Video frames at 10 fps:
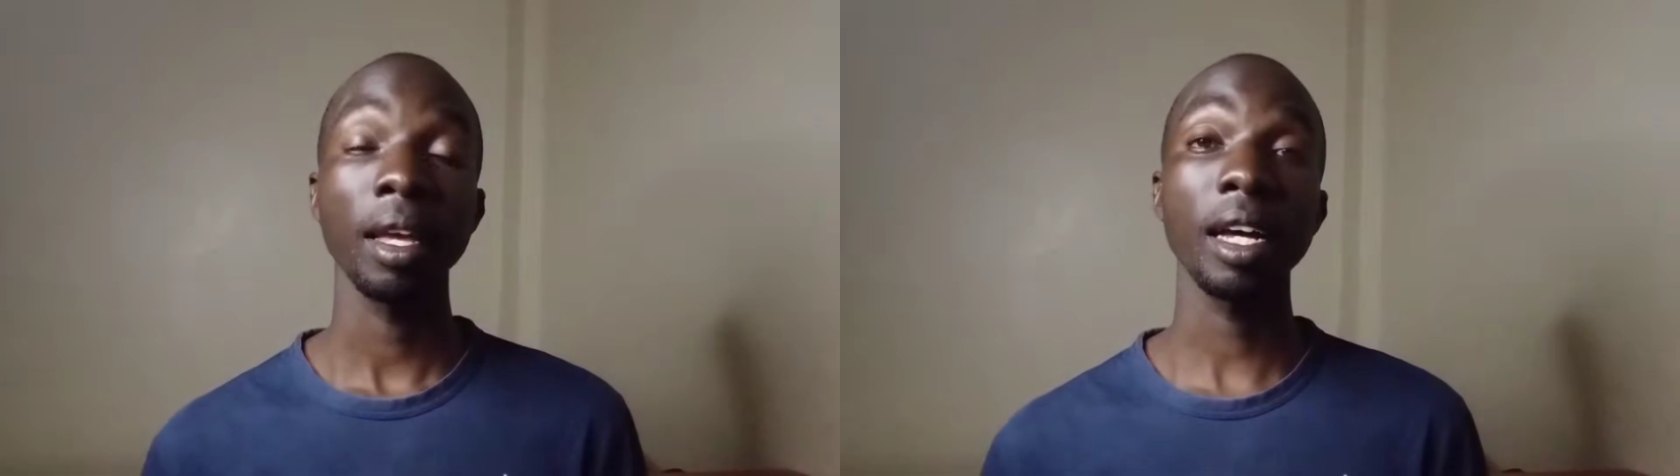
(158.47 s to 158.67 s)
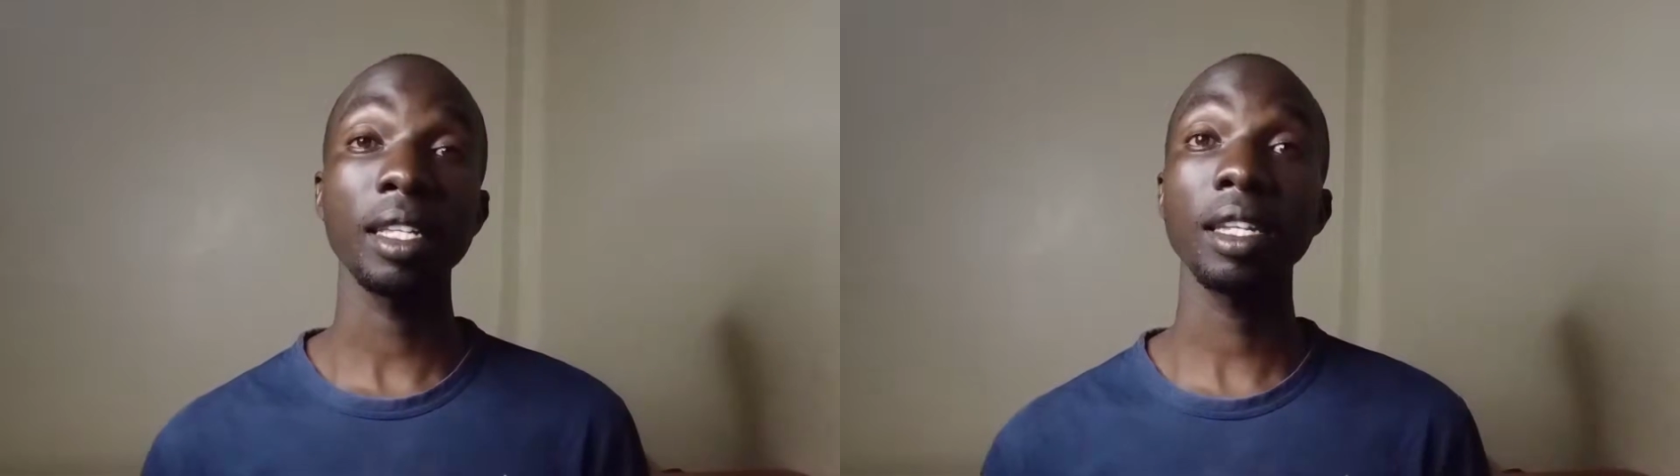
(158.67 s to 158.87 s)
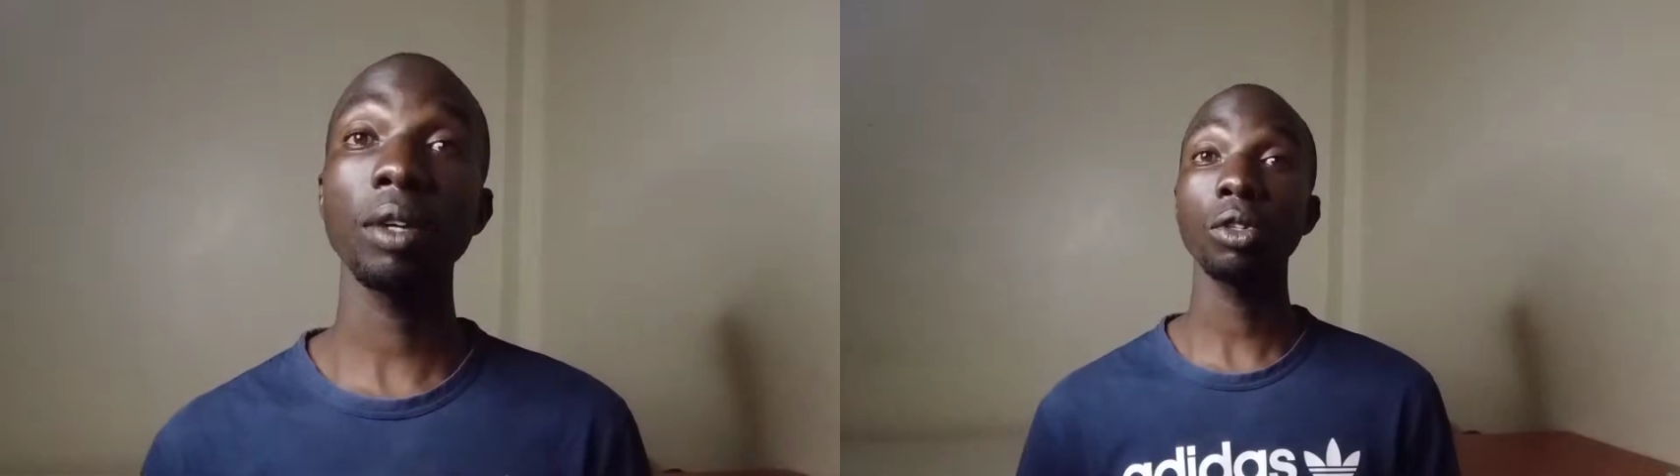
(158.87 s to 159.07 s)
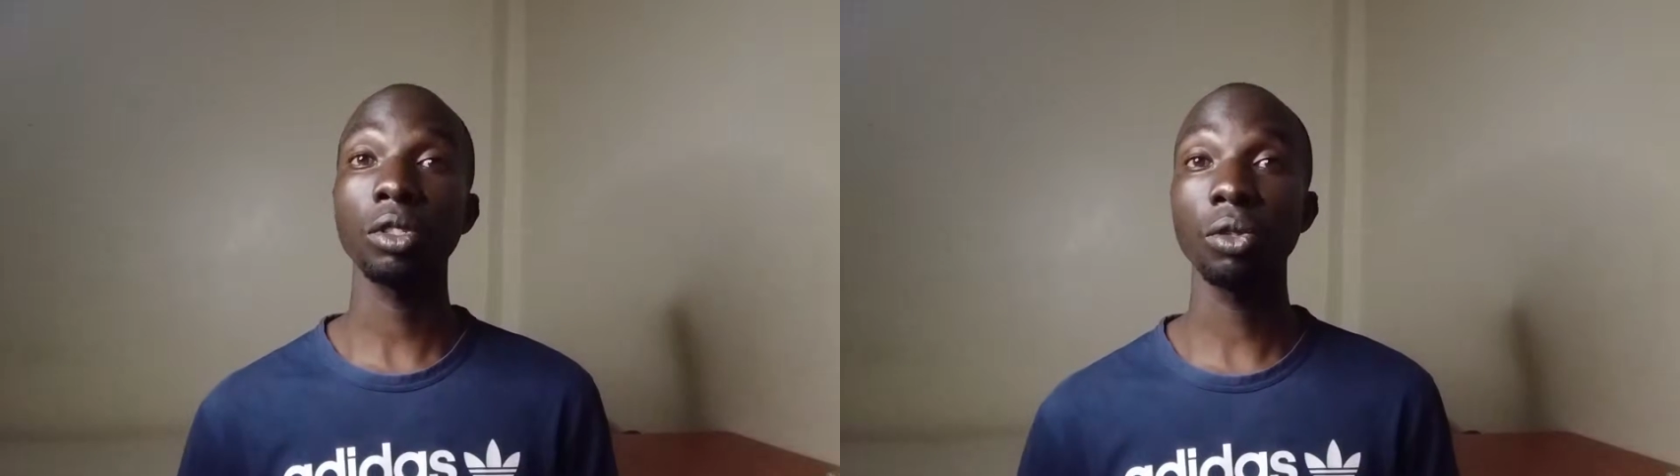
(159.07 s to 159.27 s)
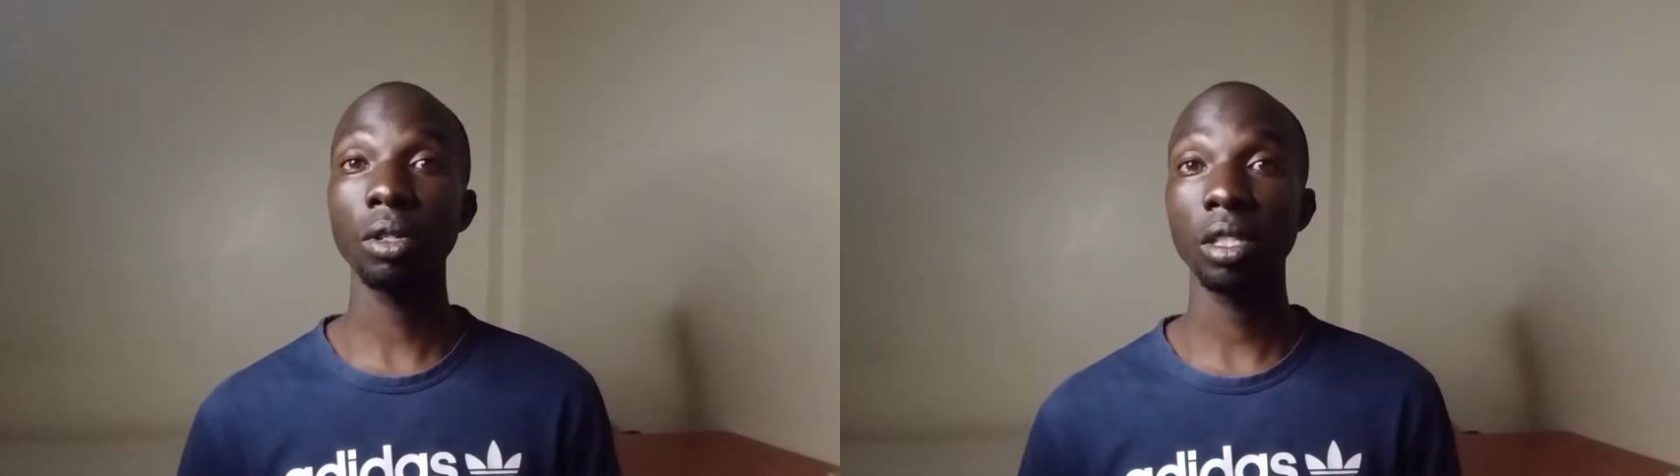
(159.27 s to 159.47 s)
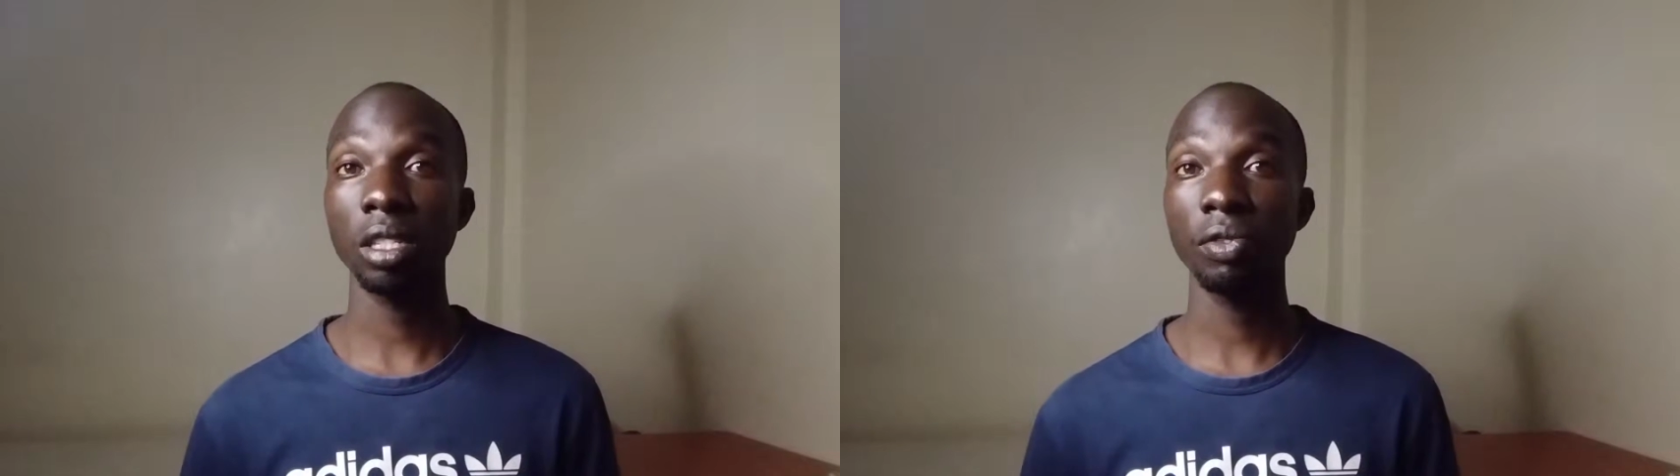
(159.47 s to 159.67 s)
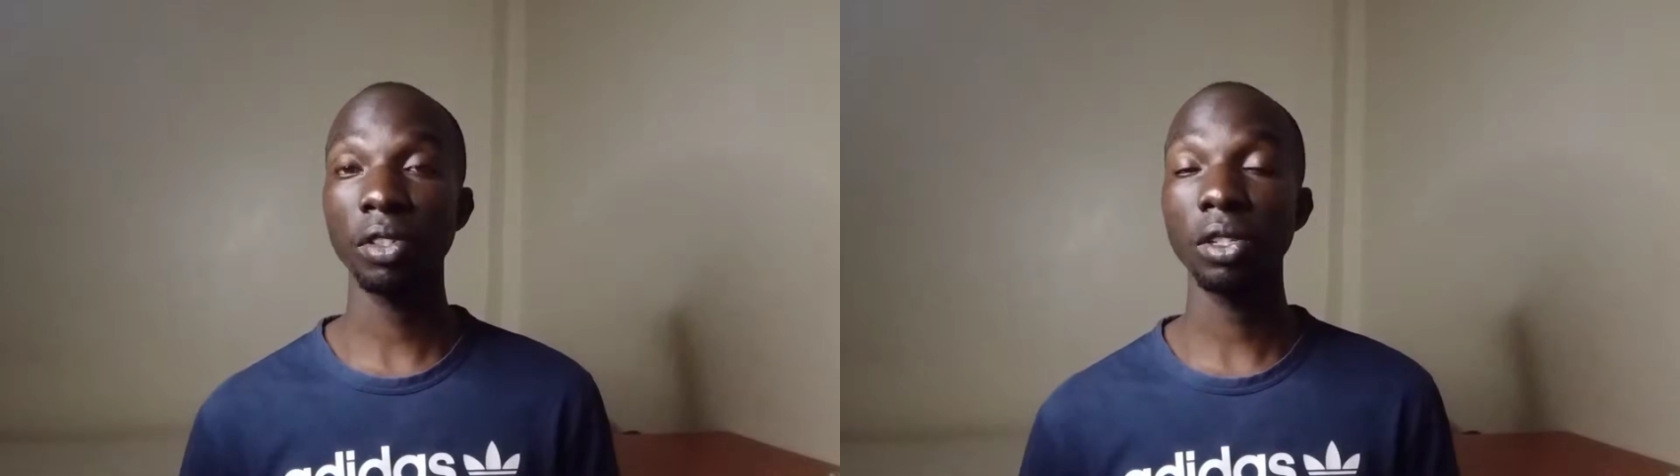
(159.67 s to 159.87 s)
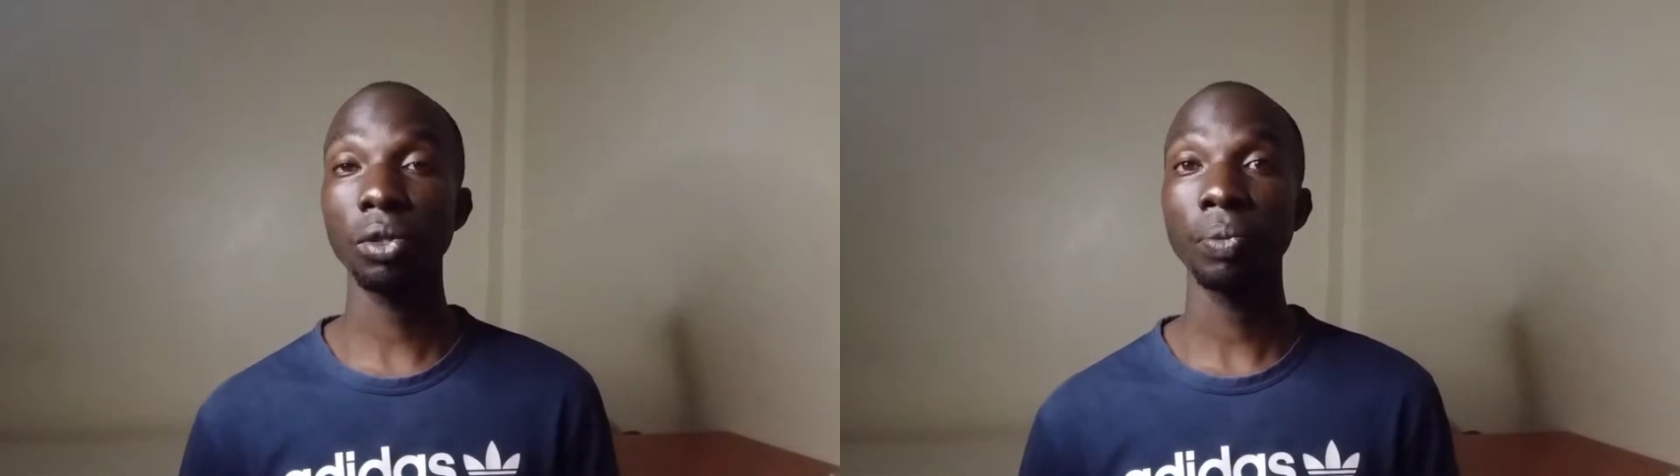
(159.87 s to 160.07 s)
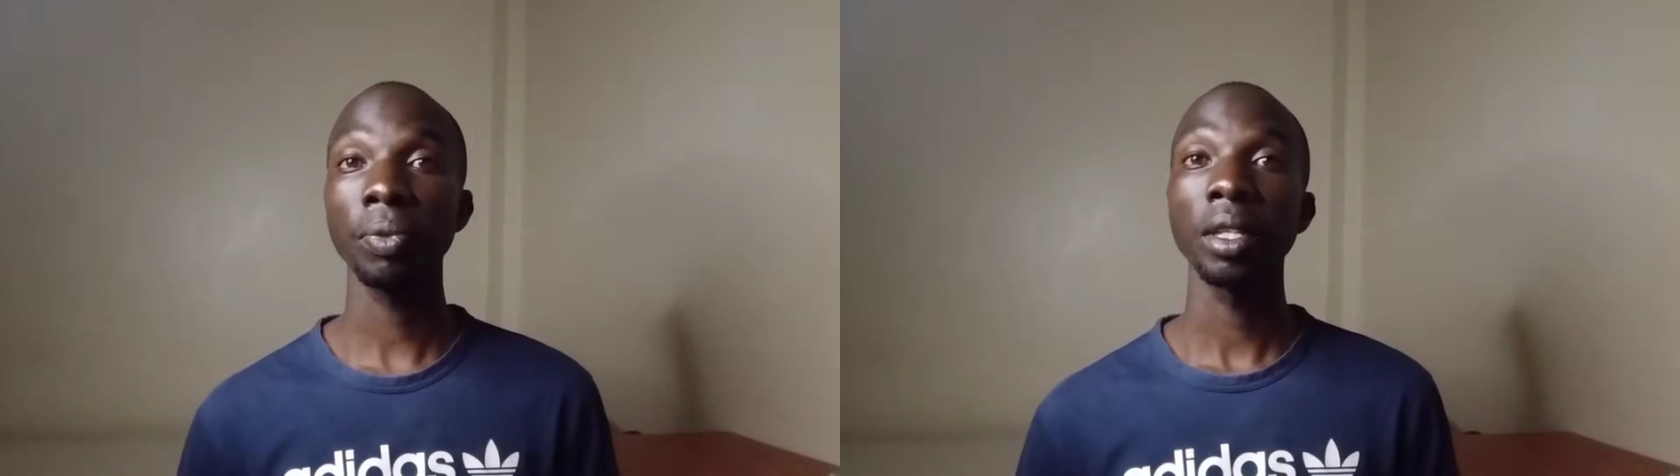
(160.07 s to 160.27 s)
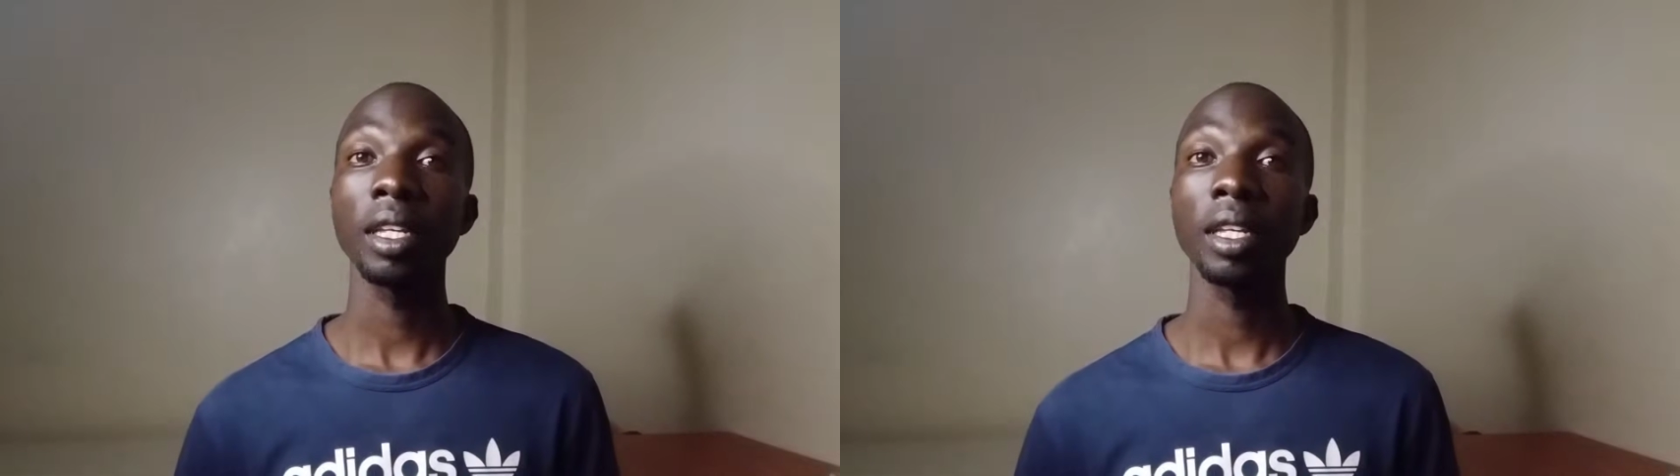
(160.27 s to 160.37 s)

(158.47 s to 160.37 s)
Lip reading: As I was doing this video,